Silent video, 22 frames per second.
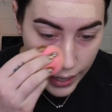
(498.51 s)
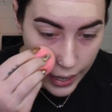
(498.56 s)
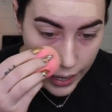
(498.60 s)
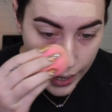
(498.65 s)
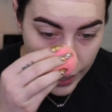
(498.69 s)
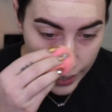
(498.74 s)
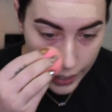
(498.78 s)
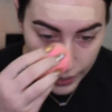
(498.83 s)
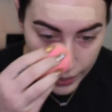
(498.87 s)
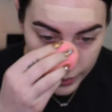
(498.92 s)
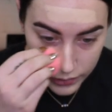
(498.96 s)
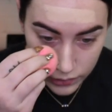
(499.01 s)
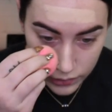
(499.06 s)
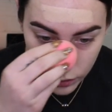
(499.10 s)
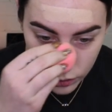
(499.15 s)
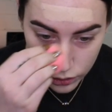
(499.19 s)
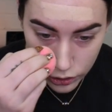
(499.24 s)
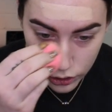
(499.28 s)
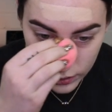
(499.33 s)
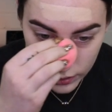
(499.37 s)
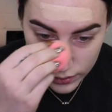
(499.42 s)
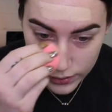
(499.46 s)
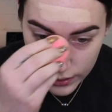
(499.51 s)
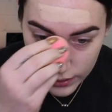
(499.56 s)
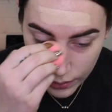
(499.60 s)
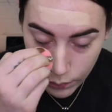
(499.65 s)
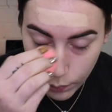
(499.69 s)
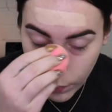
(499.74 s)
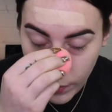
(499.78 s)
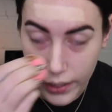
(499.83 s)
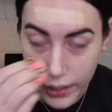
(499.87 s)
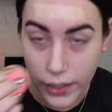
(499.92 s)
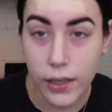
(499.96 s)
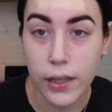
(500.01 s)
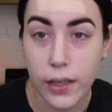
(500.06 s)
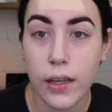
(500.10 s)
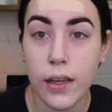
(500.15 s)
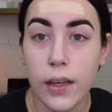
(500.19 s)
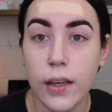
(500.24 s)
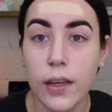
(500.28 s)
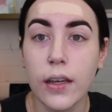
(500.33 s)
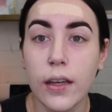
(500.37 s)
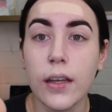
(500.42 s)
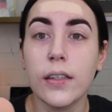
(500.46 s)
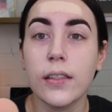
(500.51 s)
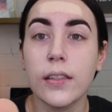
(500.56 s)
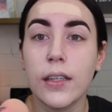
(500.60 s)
and she said, what he